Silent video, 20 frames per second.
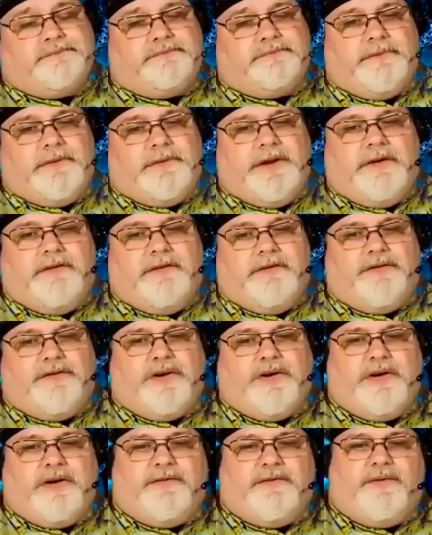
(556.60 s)
you know, for a
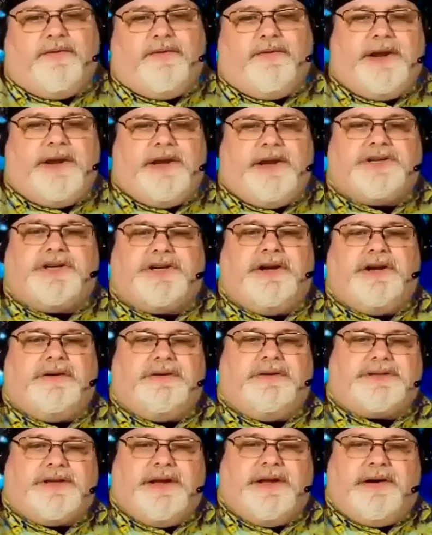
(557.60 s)
good forty-ish
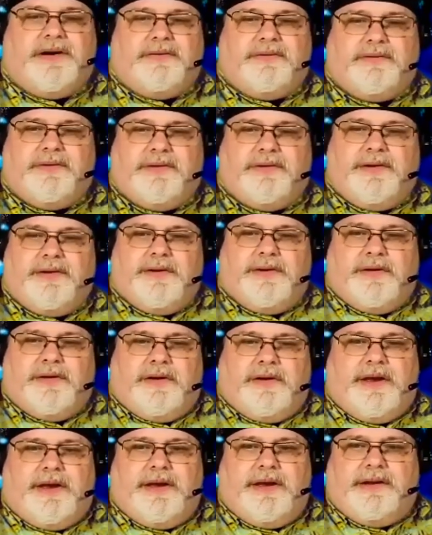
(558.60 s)
years now,
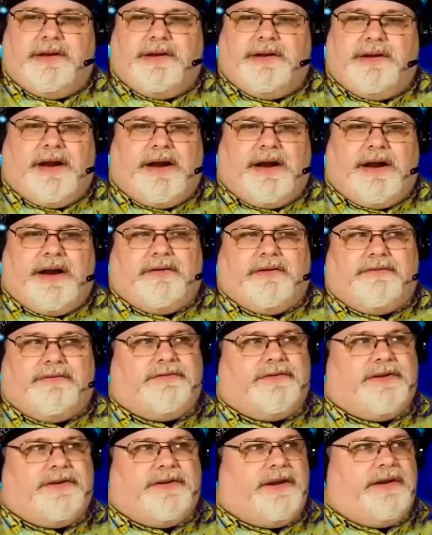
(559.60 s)
and I've
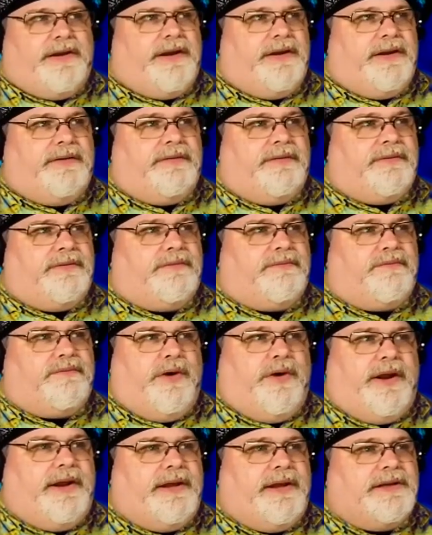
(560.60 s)
done
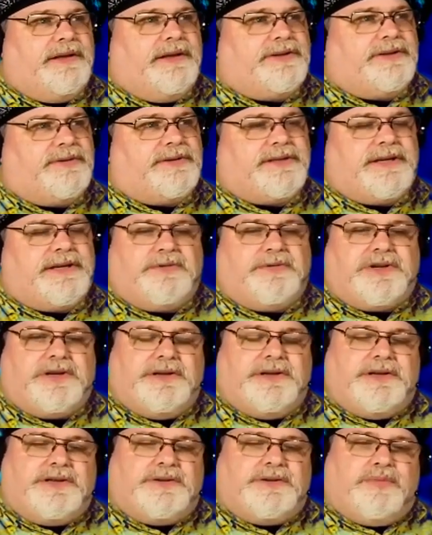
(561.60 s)
weddings,
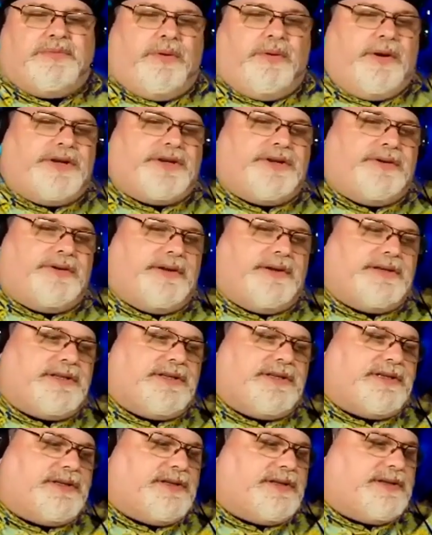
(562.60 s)
receptions,
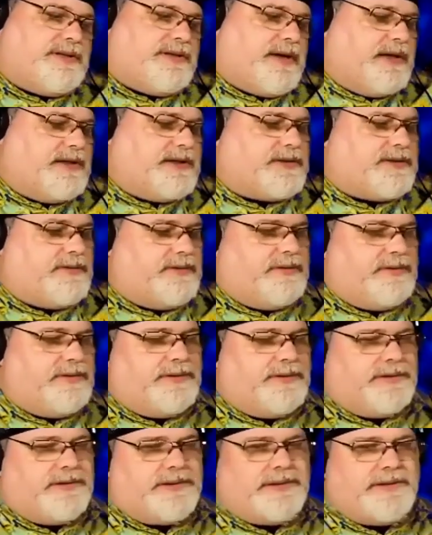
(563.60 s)
portraits, high
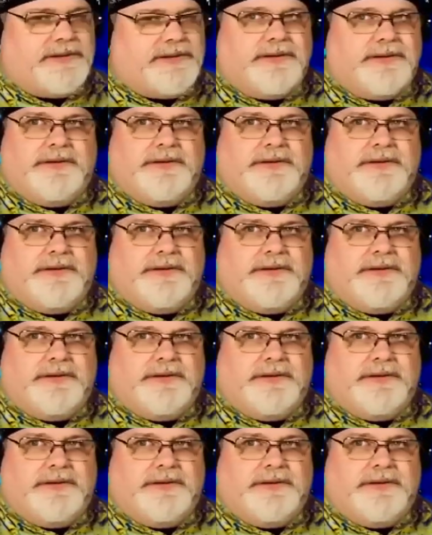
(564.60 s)
schools.